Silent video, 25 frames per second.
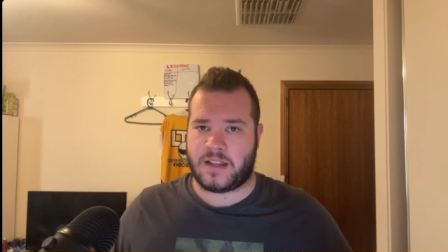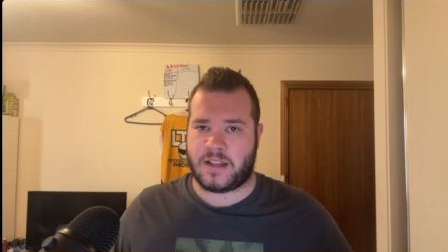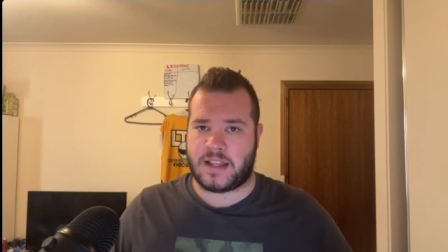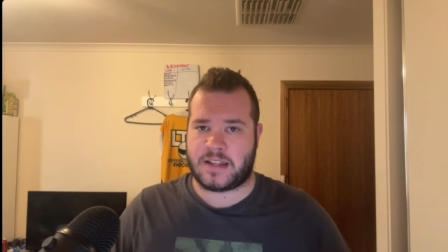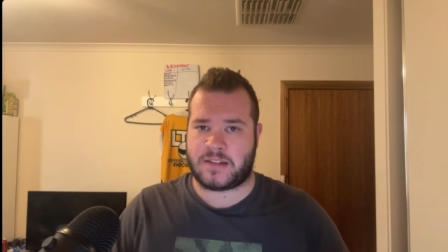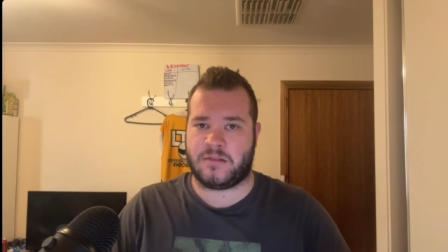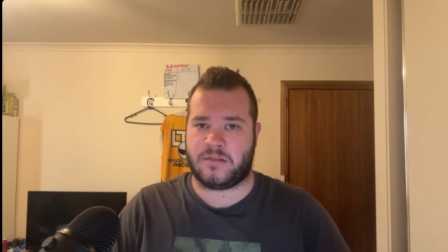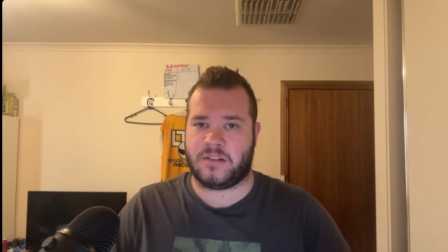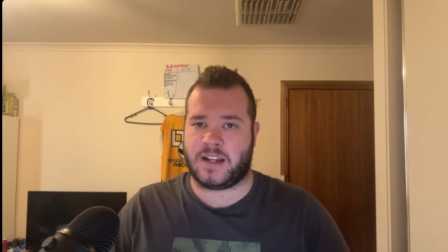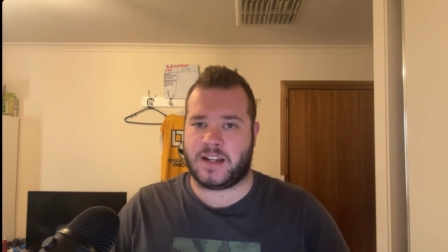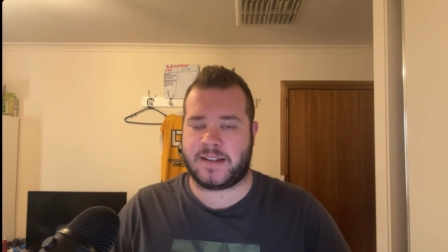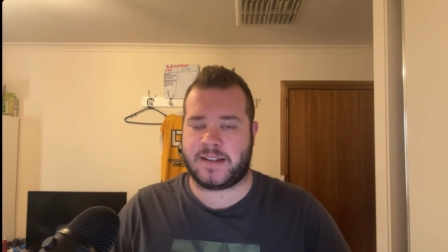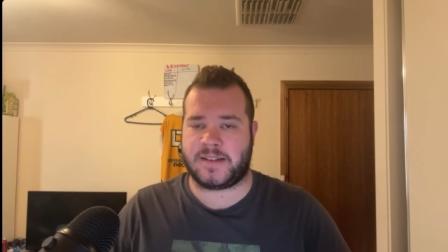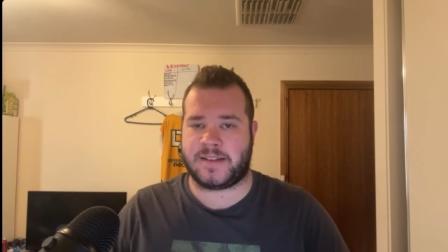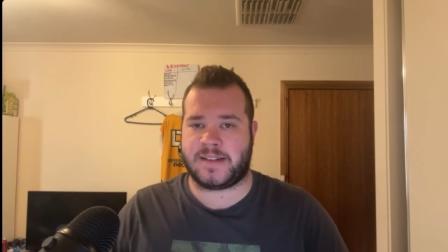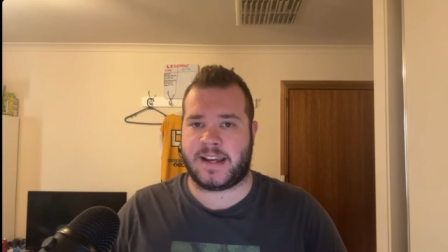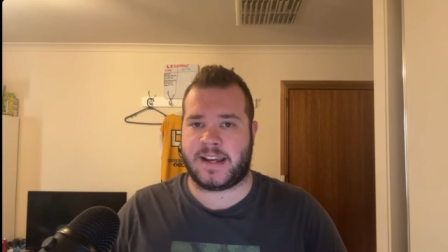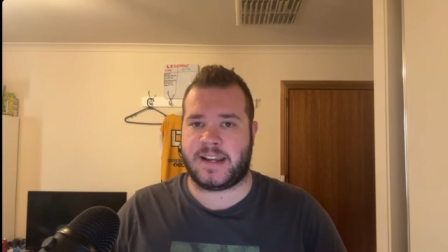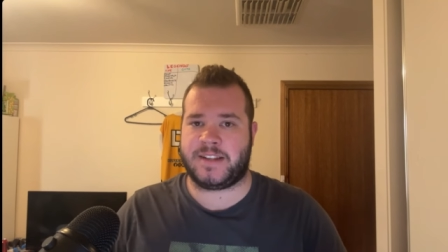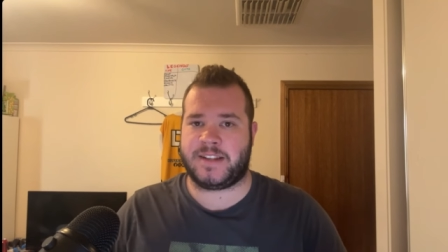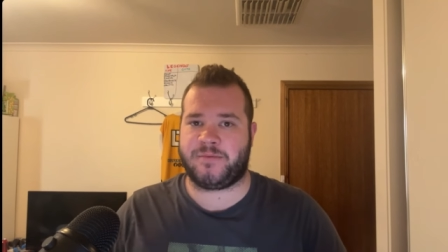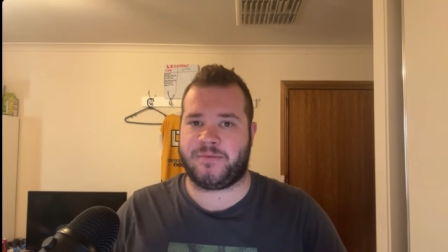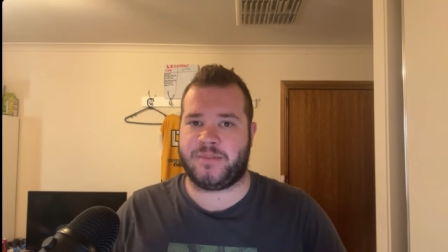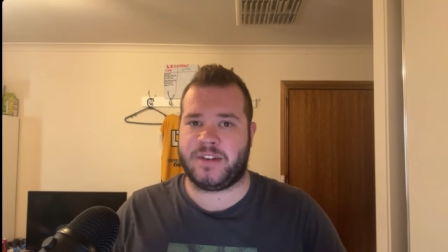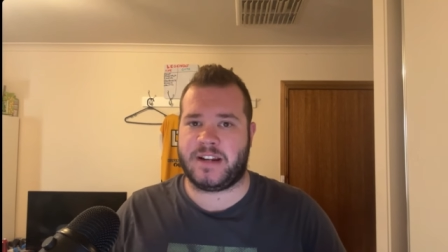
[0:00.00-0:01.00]
That's all I can
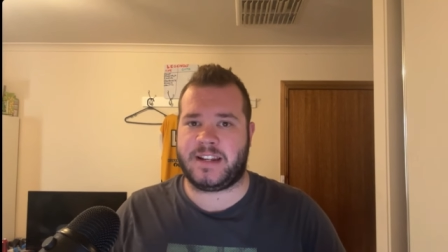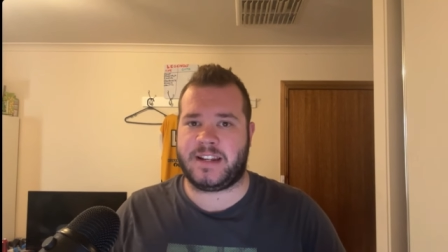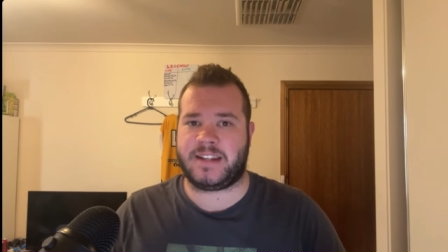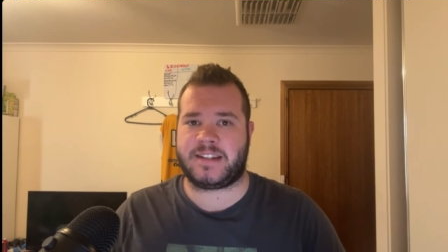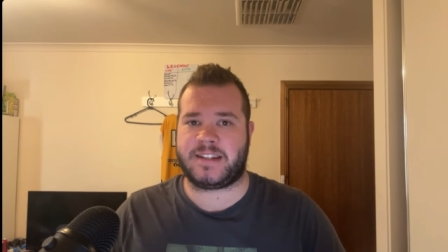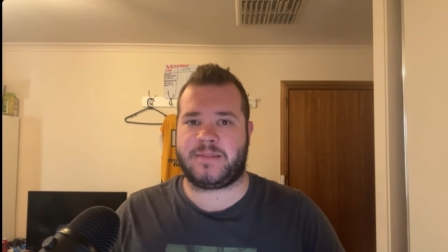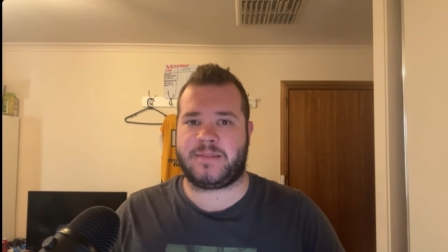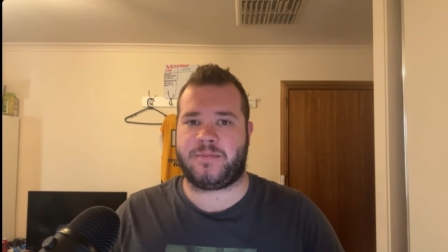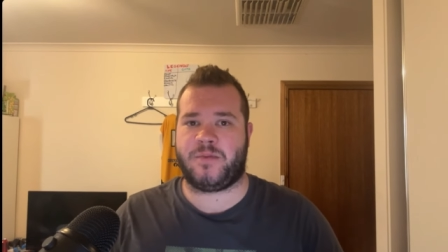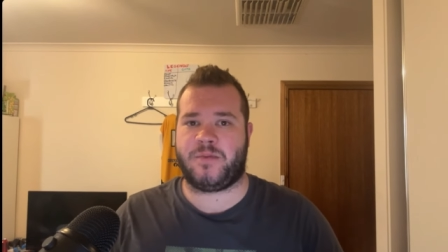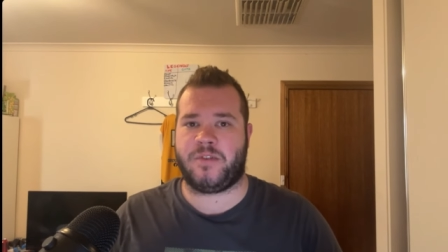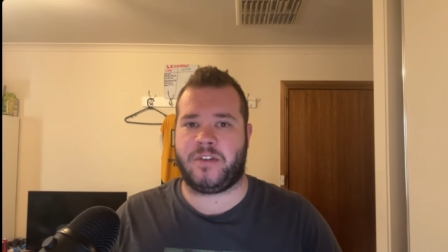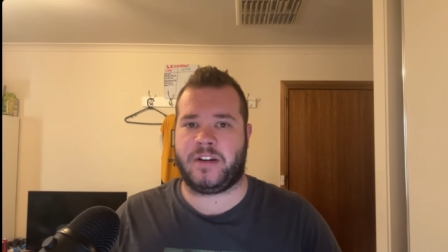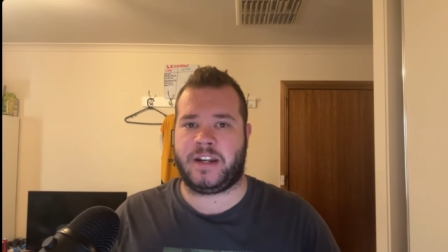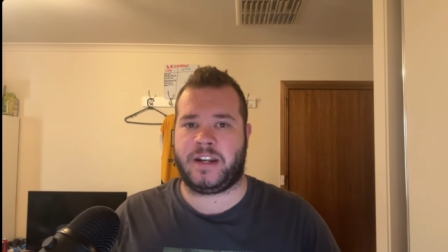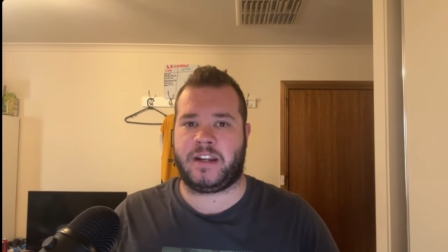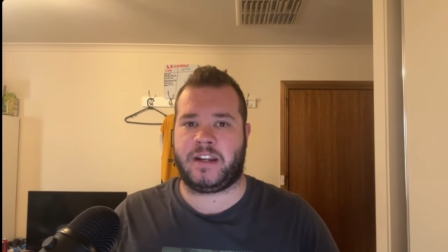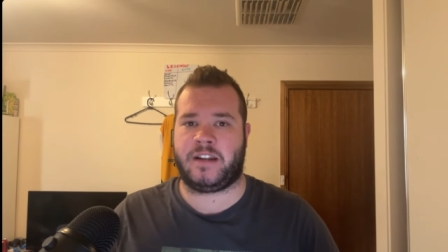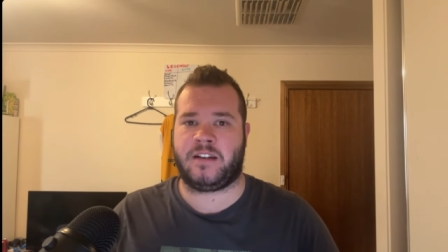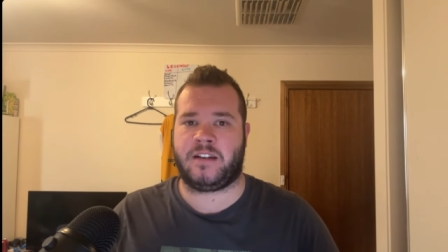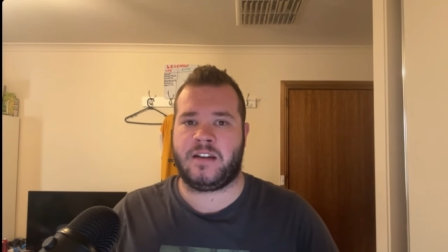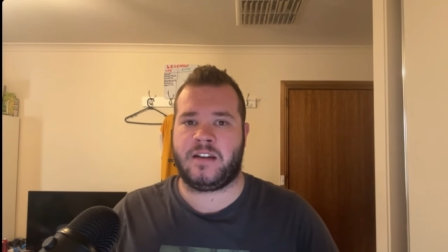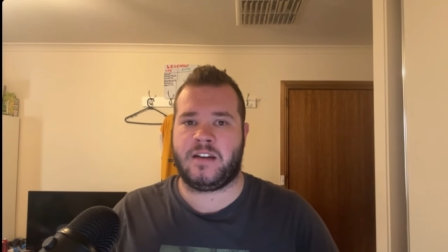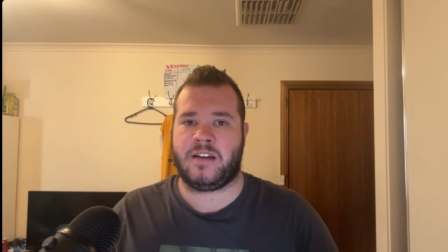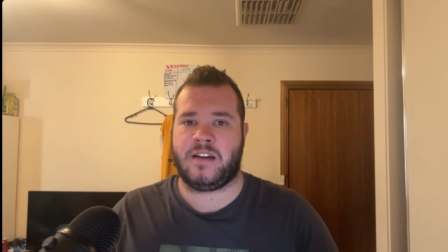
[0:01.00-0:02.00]
say. It's really
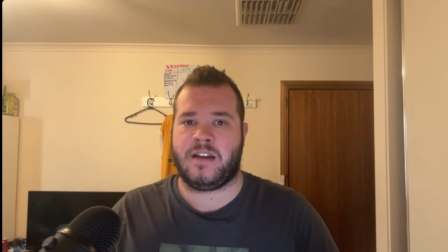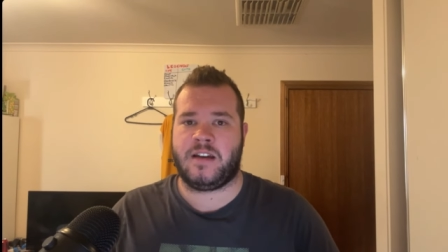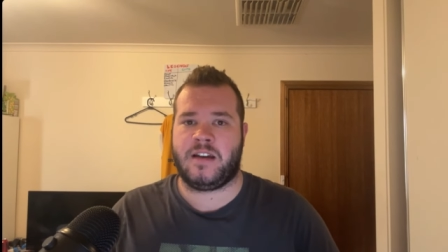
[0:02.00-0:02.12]
disappointing